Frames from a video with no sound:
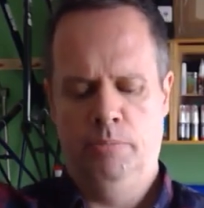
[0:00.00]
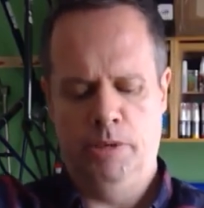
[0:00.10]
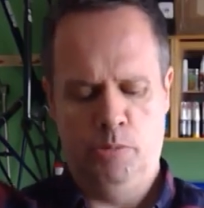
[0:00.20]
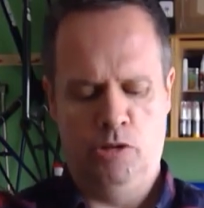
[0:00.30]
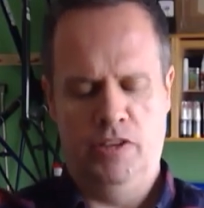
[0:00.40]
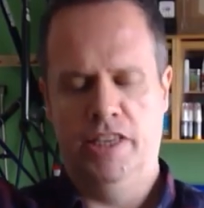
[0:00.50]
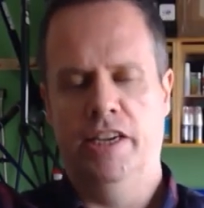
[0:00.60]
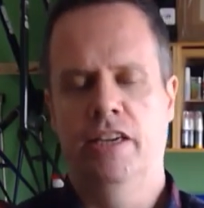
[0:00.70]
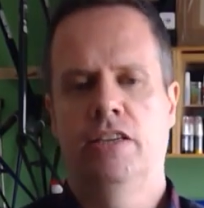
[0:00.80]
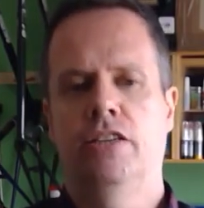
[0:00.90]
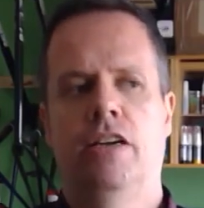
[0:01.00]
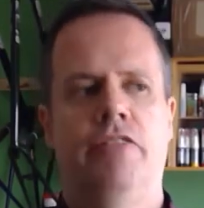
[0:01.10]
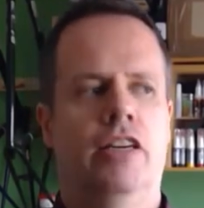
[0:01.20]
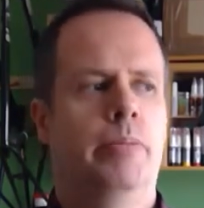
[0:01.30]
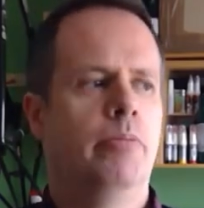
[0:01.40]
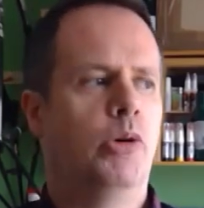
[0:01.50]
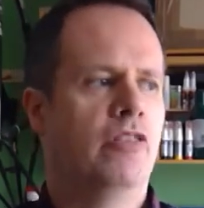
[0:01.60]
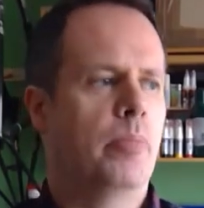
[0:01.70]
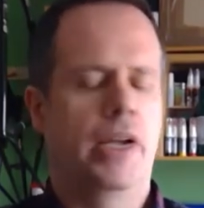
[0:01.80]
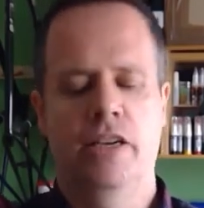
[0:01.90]
A bit more of a tighten until I feel a bit more
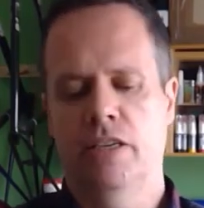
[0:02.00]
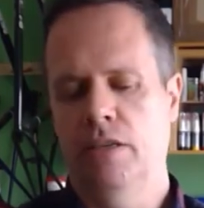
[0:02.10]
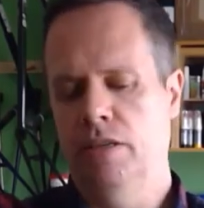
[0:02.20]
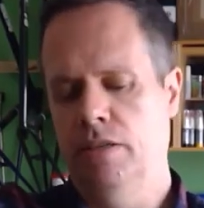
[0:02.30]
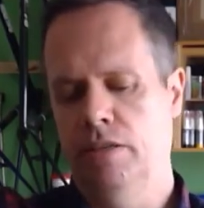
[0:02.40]
of a bite.